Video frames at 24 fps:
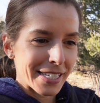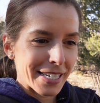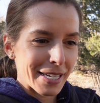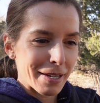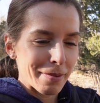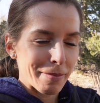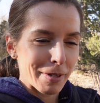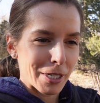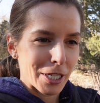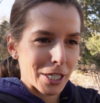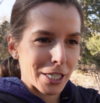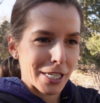
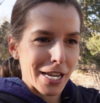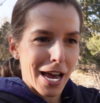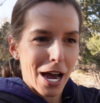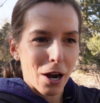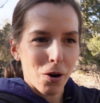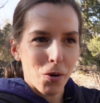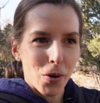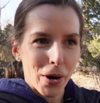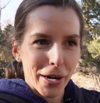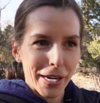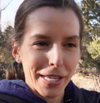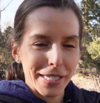but just not
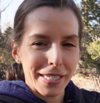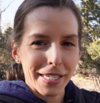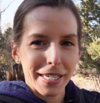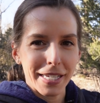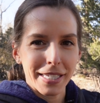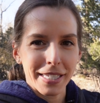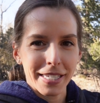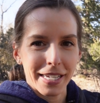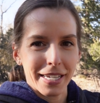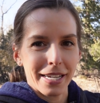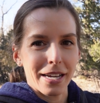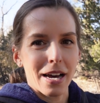quite as
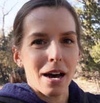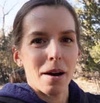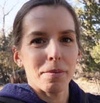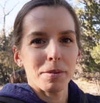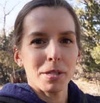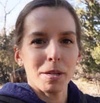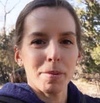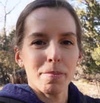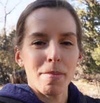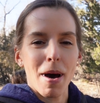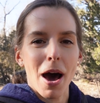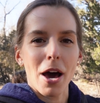easy, up
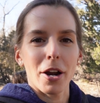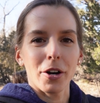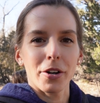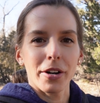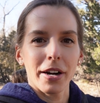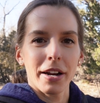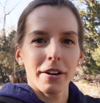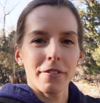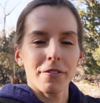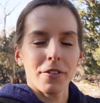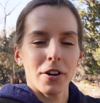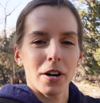to
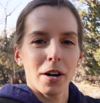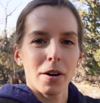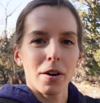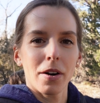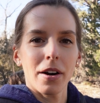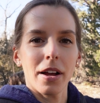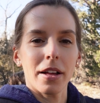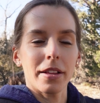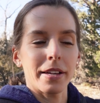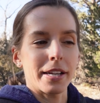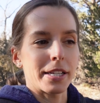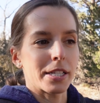moderate for
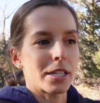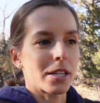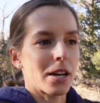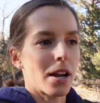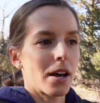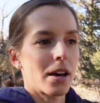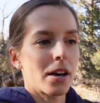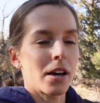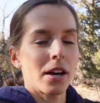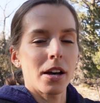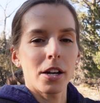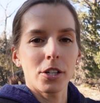at least
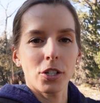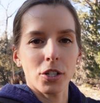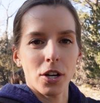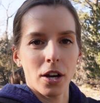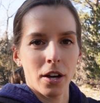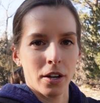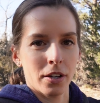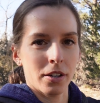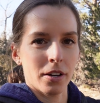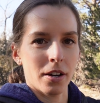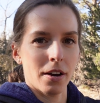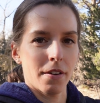a
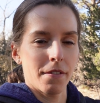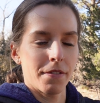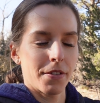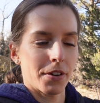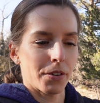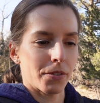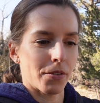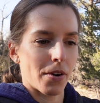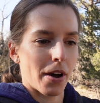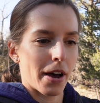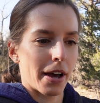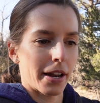chunk of the
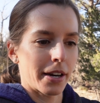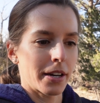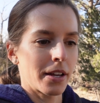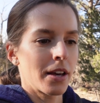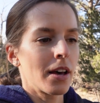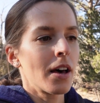run.